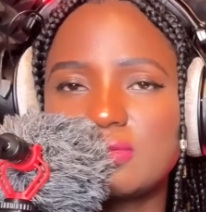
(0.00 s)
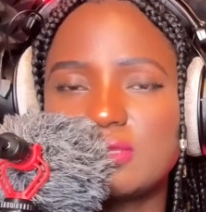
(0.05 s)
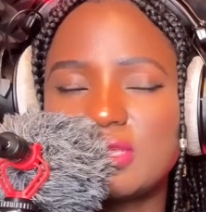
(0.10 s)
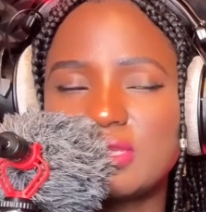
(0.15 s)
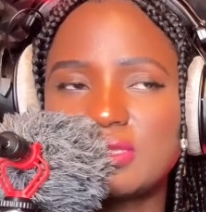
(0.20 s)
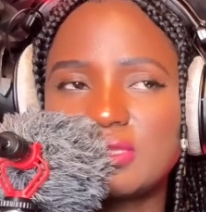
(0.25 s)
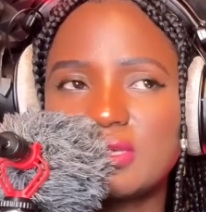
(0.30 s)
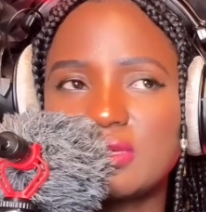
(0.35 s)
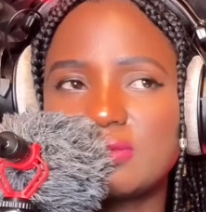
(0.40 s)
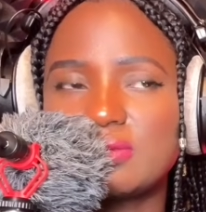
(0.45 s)

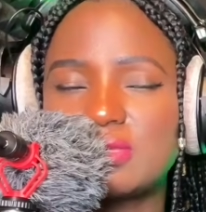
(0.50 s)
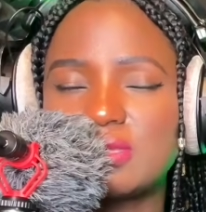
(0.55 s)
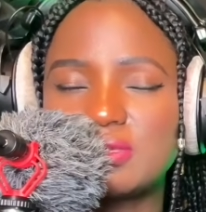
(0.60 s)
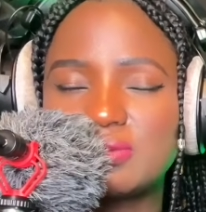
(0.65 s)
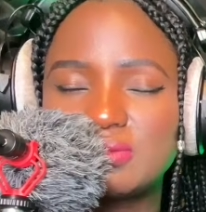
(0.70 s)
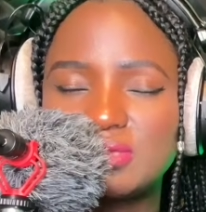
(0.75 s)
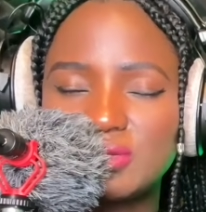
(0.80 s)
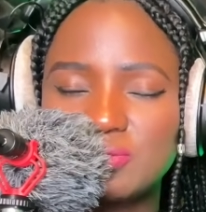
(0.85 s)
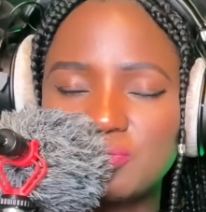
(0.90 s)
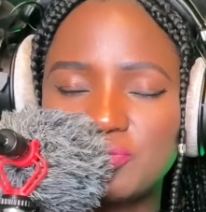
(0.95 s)

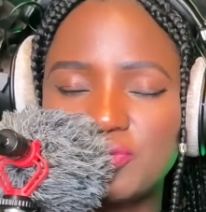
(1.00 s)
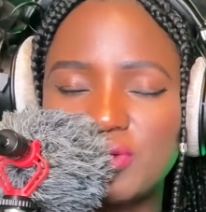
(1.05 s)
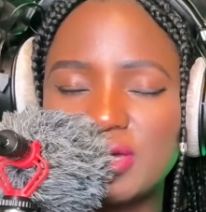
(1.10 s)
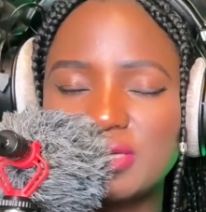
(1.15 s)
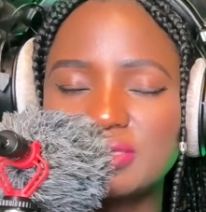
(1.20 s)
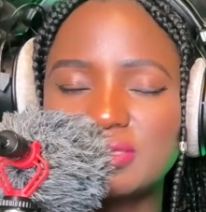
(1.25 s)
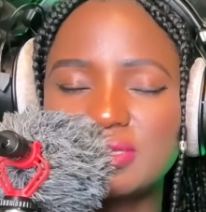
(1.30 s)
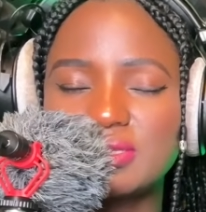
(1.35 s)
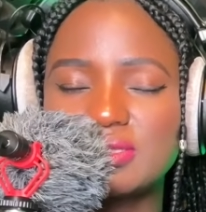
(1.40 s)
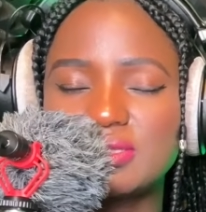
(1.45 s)
the
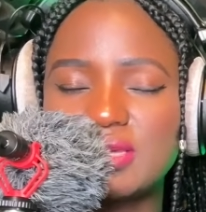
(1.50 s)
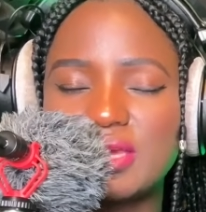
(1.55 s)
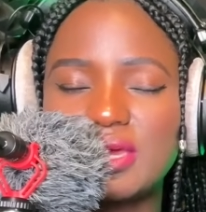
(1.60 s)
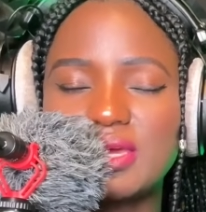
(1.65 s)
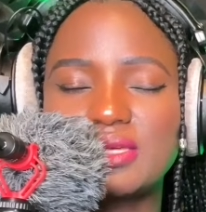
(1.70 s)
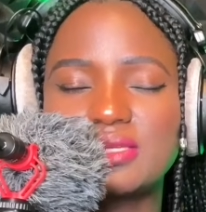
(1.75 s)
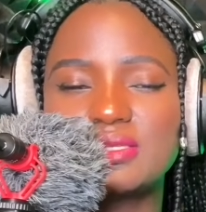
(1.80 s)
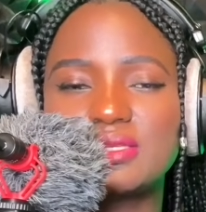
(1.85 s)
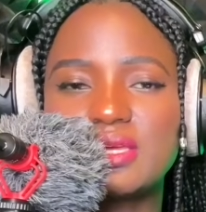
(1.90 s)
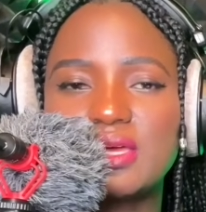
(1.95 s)
depressing
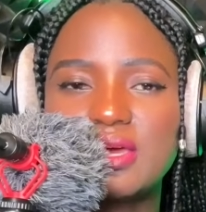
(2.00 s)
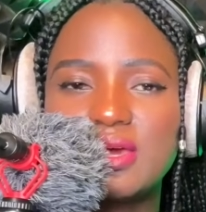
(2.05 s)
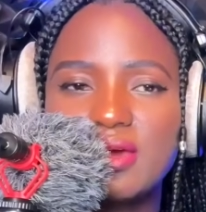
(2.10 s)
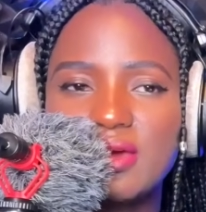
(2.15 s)
days